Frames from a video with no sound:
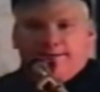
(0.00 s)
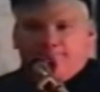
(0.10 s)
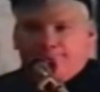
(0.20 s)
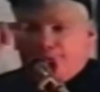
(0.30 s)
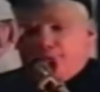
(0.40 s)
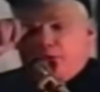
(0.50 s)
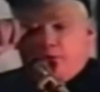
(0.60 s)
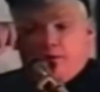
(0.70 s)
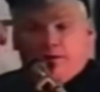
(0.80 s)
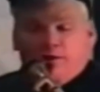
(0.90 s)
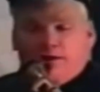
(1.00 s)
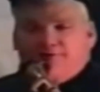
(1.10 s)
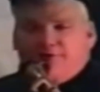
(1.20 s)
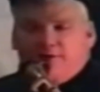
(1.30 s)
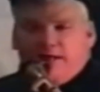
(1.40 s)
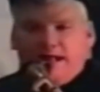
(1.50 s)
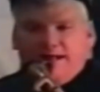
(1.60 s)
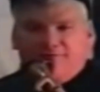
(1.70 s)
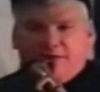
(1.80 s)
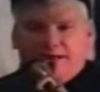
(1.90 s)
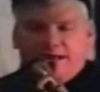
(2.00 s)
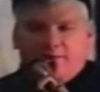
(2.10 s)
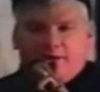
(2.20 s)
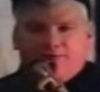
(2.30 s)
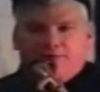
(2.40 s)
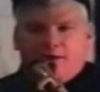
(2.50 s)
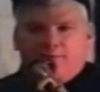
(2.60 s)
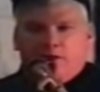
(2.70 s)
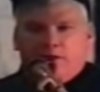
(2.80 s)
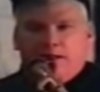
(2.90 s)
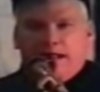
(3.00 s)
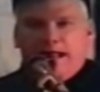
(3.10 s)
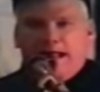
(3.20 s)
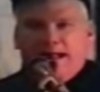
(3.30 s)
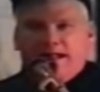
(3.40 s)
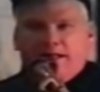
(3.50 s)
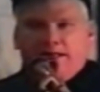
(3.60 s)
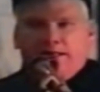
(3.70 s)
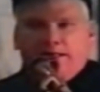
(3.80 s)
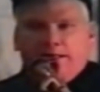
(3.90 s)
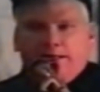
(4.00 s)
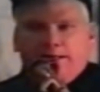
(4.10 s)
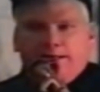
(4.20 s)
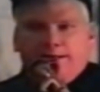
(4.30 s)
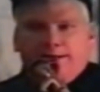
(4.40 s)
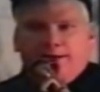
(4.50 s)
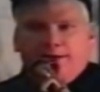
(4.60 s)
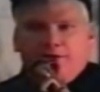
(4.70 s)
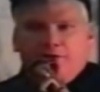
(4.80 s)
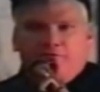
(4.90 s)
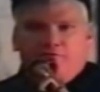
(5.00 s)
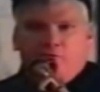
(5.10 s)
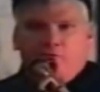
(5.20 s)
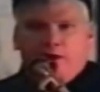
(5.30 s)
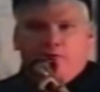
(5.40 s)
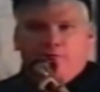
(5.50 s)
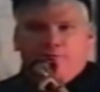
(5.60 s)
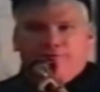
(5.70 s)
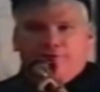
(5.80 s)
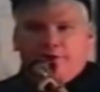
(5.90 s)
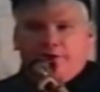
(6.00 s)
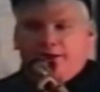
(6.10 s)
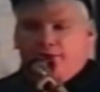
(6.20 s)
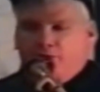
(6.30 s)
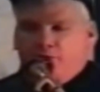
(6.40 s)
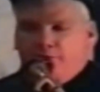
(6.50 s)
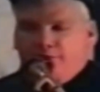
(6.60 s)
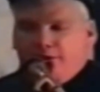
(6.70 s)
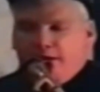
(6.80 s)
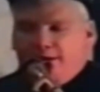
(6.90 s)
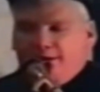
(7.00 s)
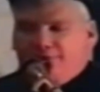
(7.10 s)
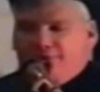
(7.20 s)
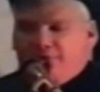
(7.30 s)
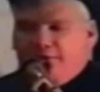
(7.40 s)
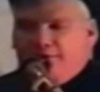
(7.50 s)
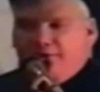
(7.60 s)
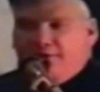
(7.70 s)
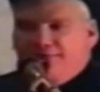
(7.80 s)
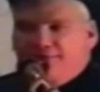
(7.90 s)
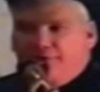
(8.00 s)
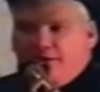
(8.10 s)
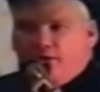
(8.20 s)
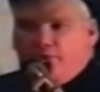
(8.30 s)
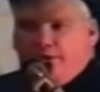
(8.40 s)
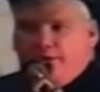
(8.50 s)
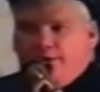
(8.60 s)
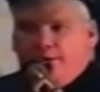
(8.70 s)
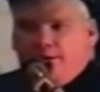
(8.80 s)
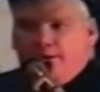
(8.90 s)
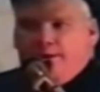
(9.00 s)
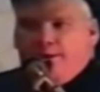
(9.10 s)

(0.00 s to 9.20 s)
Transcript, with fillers: Uh, uh, lost their lives that day because the government lied and uh, knew full well what was underneath. And what we'd done is out in the desert there, we had,